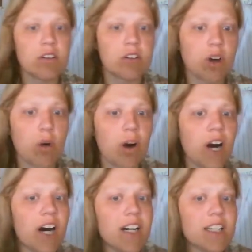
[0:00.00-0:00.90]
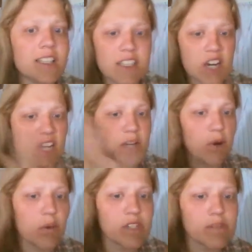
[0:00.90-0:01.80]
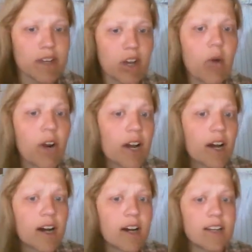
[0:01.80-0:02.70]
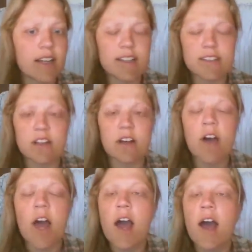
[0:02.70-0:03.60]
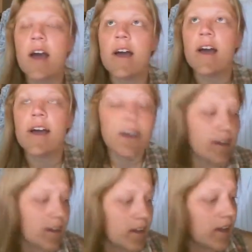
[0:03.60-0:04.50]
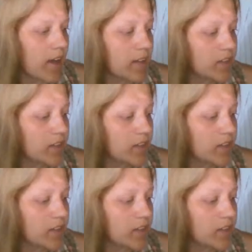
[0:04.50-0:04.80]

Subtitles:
go on and talk about what's been going on and stuff. And